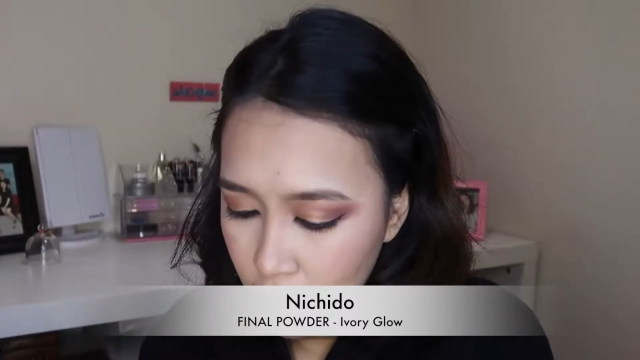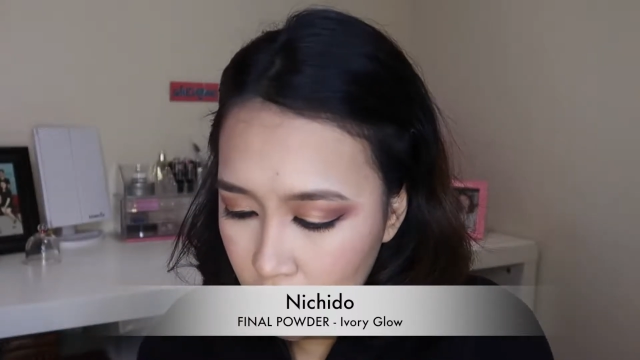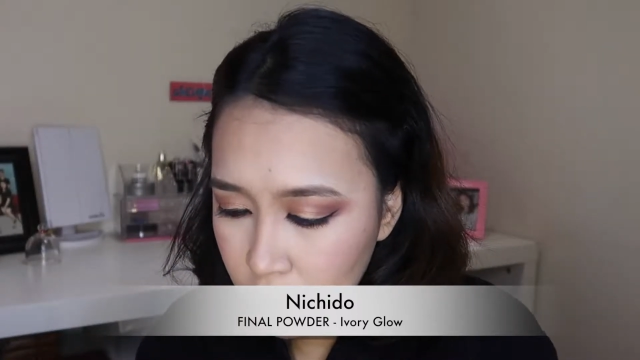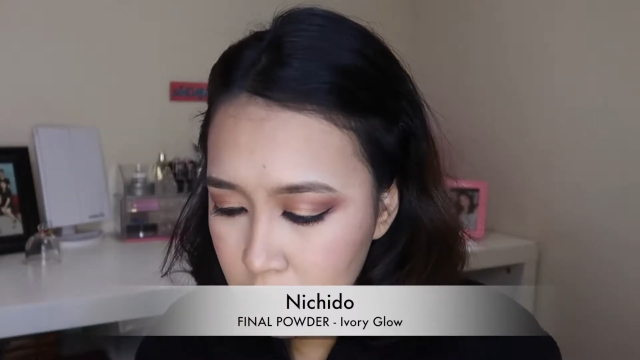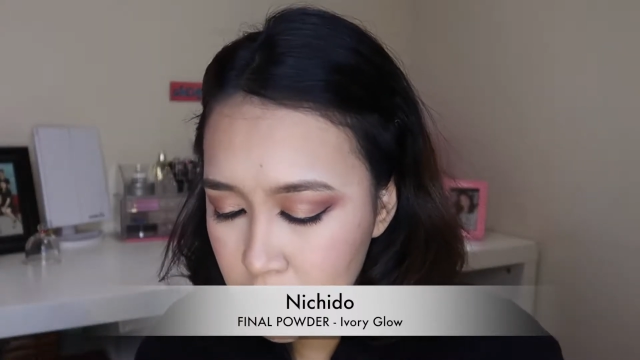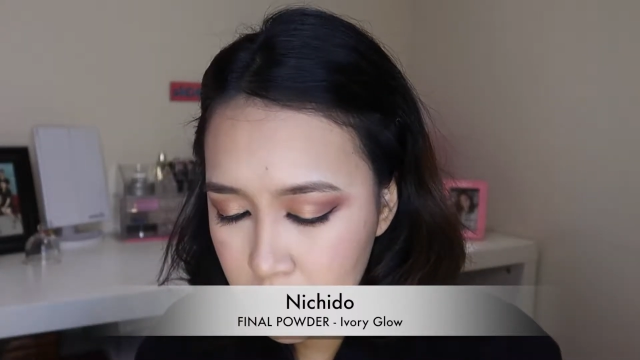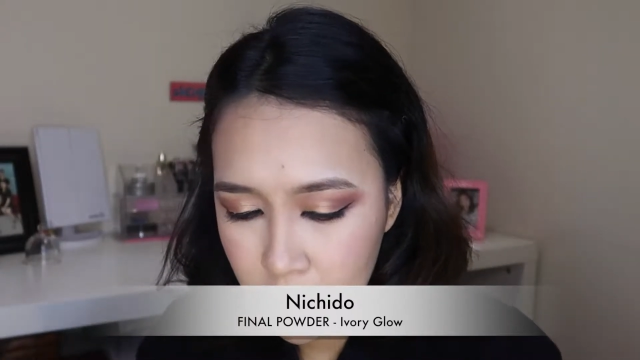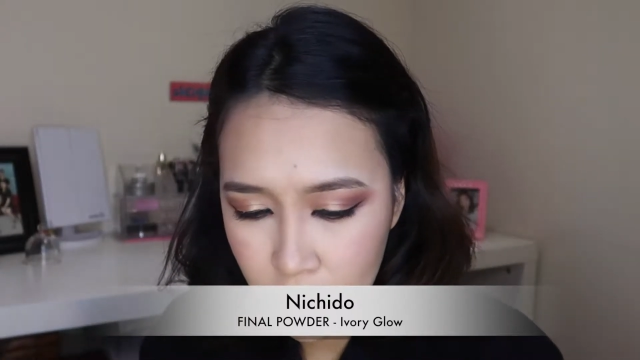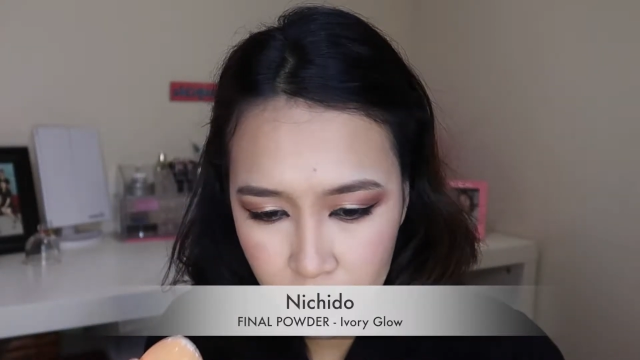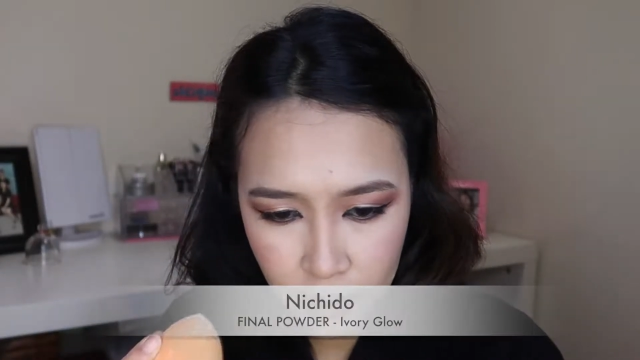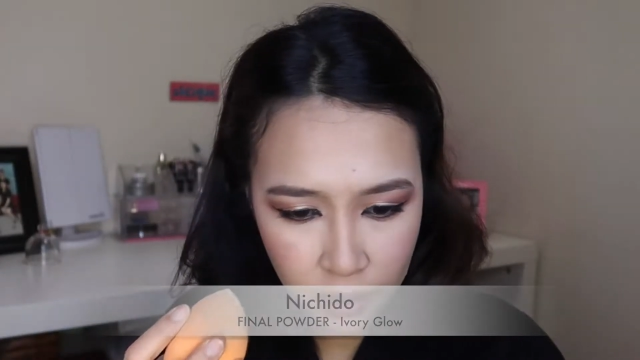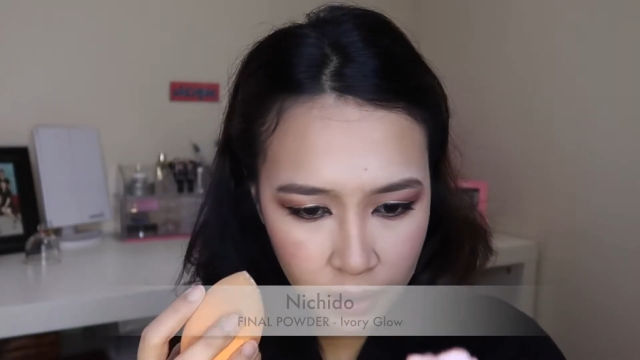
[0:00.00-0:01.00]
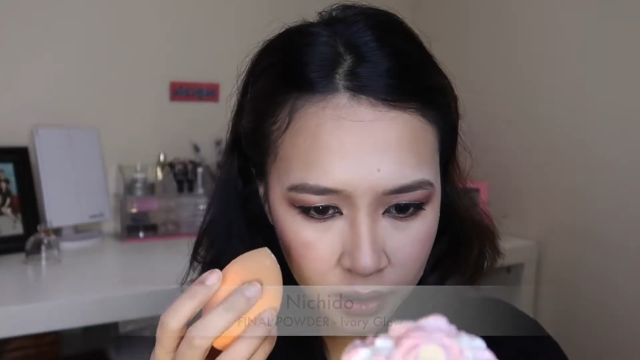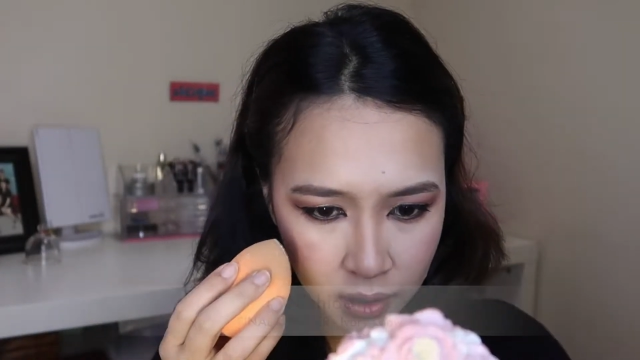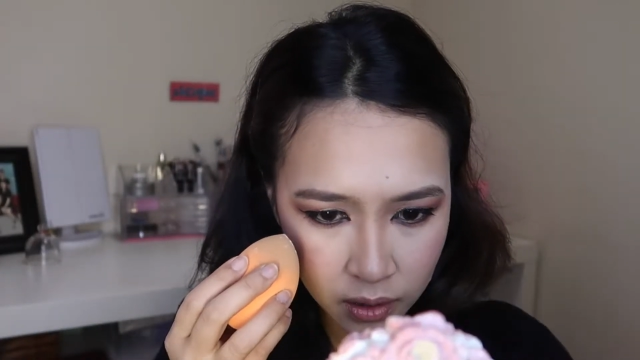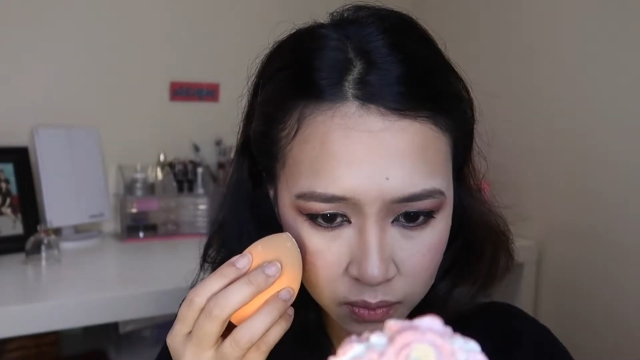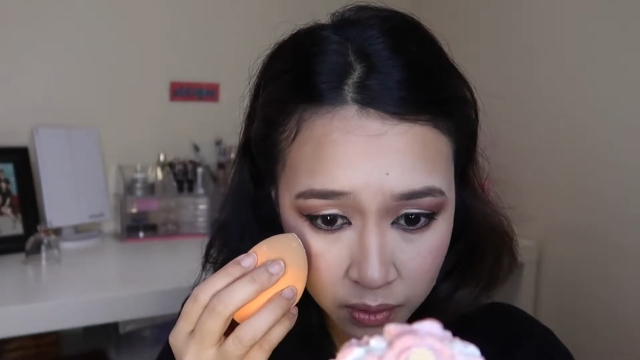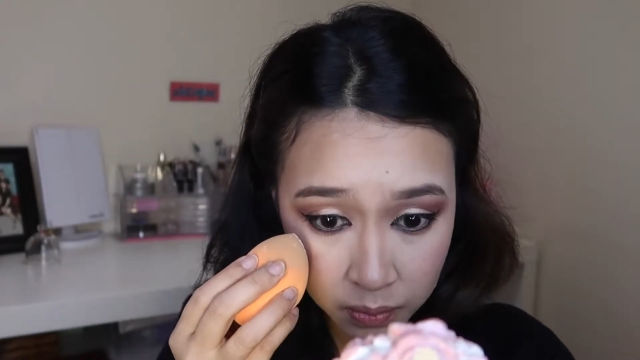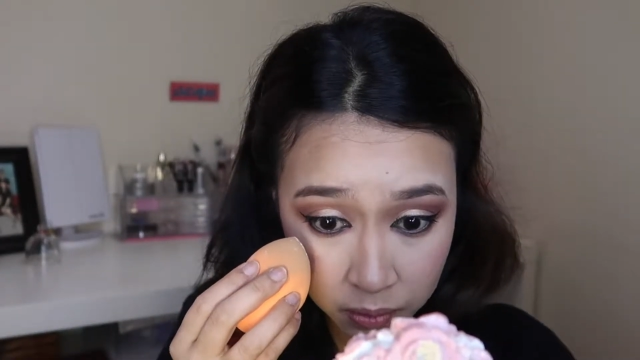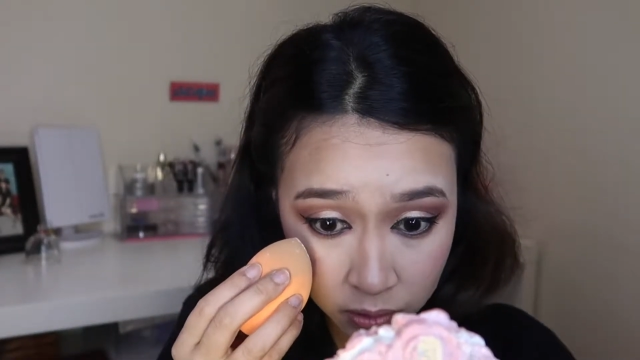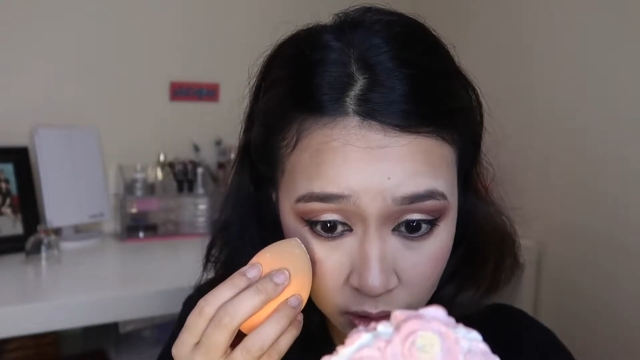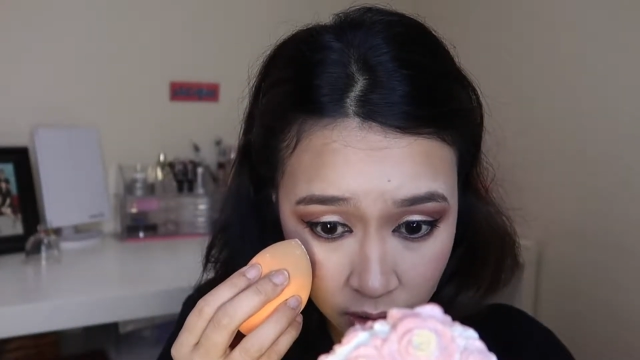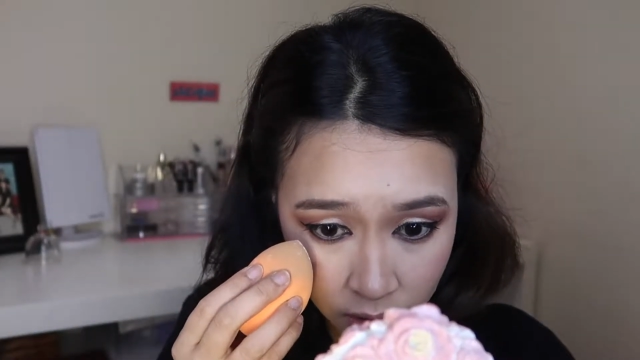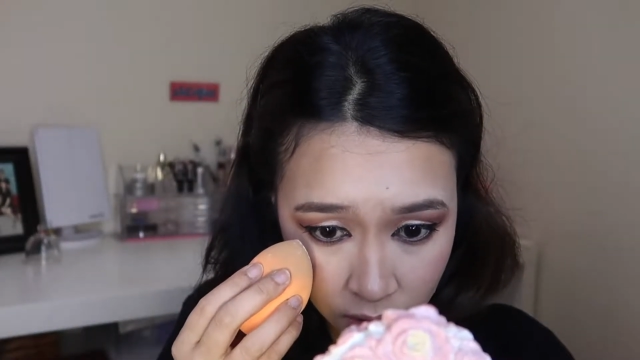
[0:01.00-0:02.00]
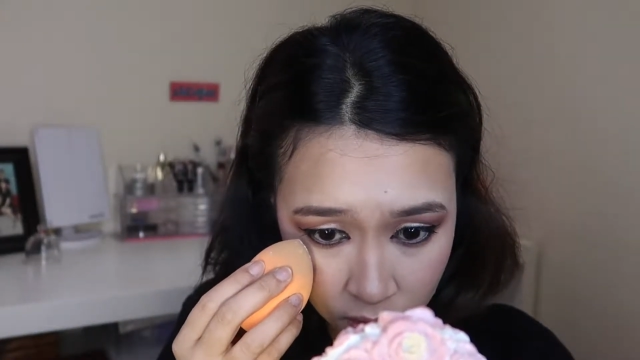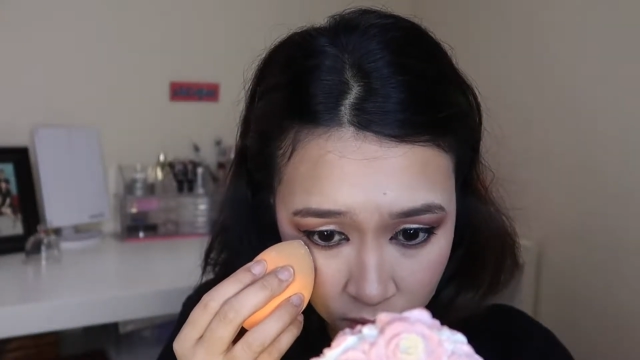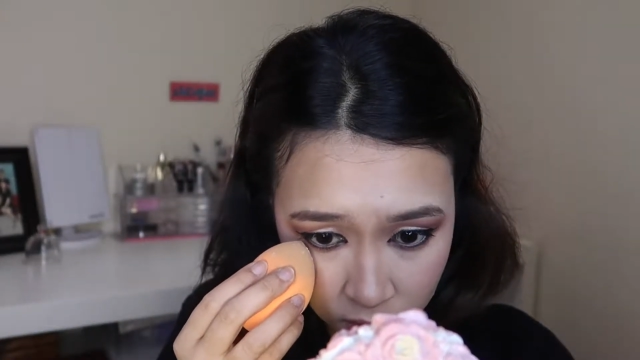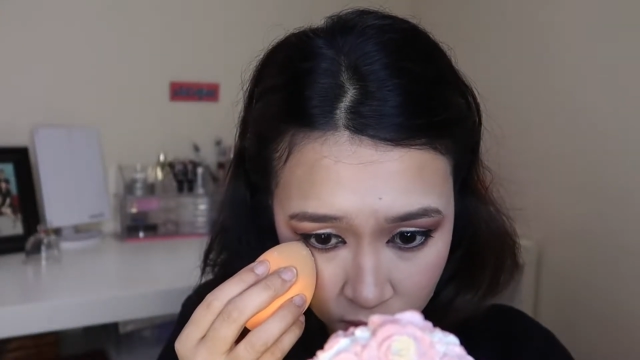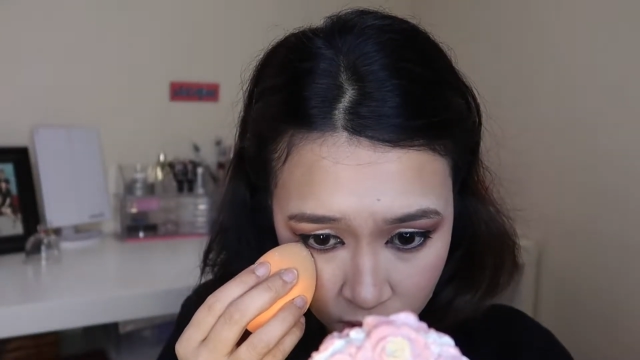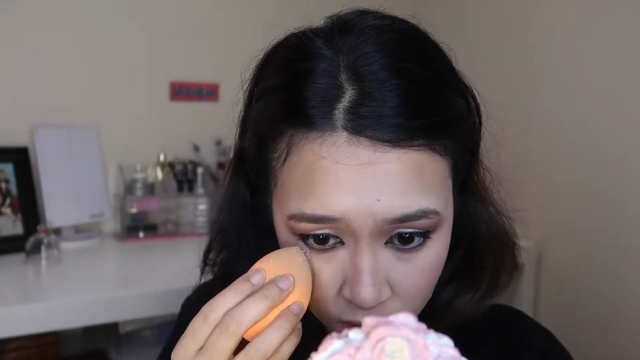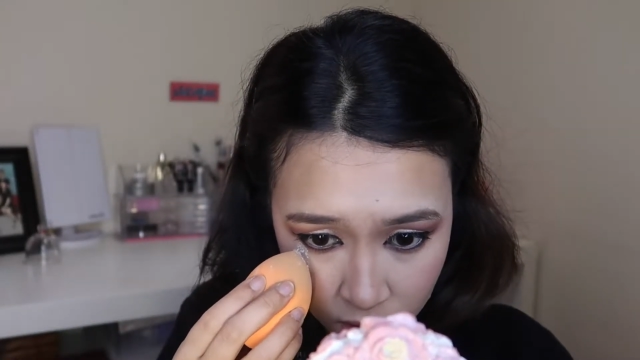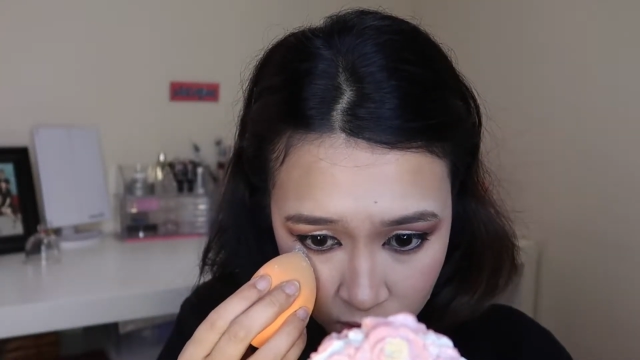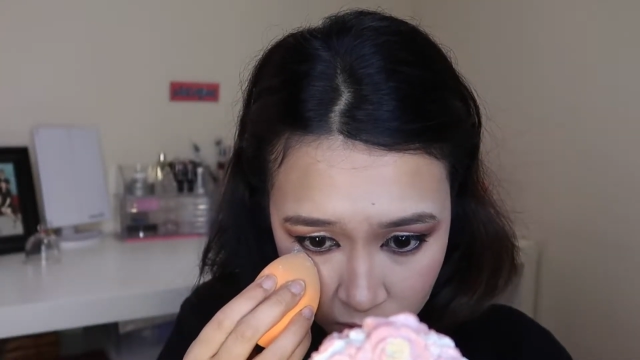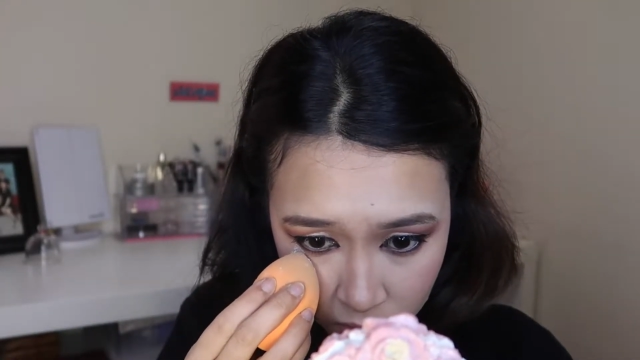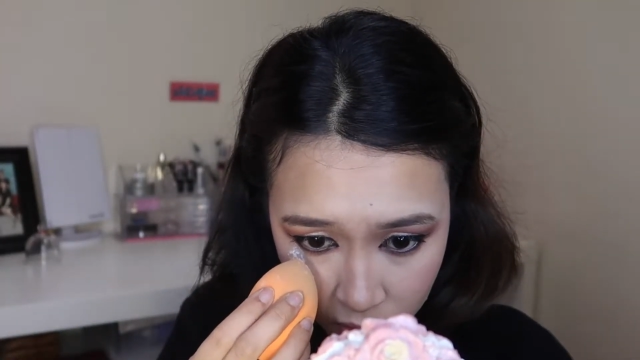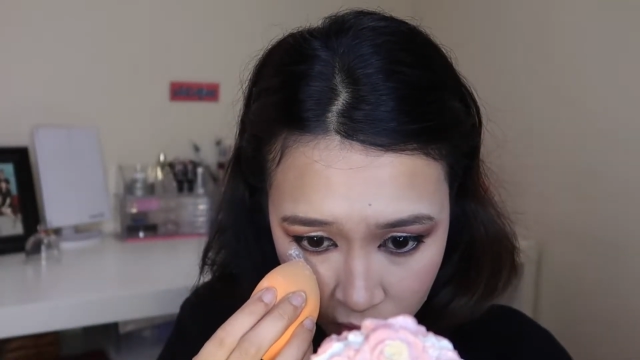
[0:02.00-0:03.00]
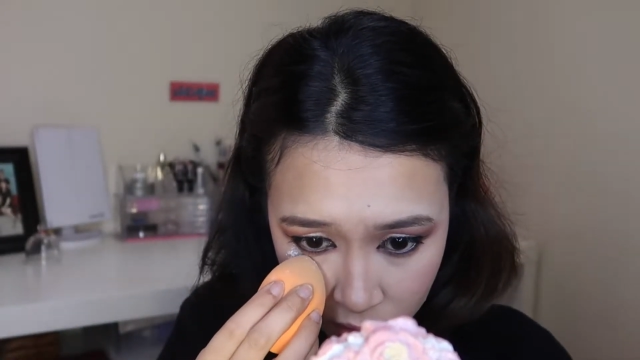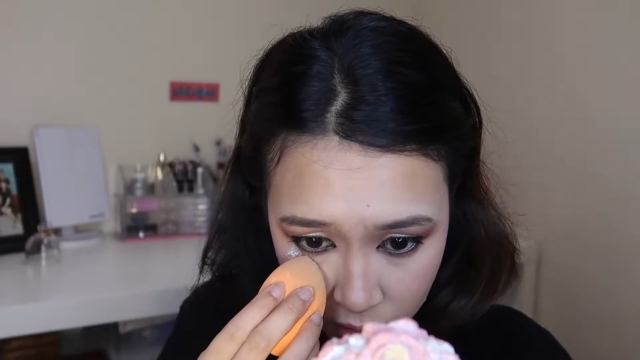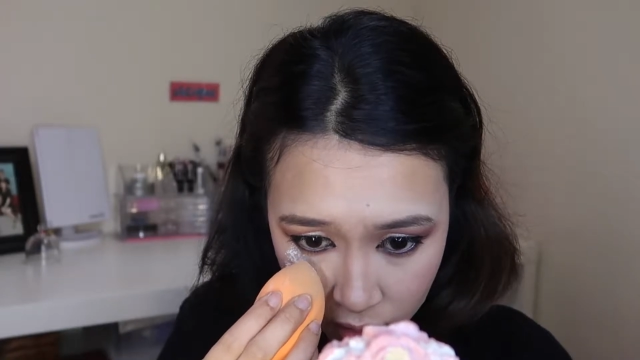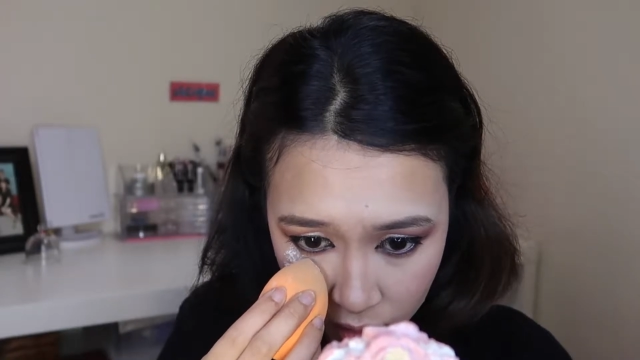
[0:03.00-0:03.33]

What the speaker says: I'll be baking. I'll be putting it on the areas where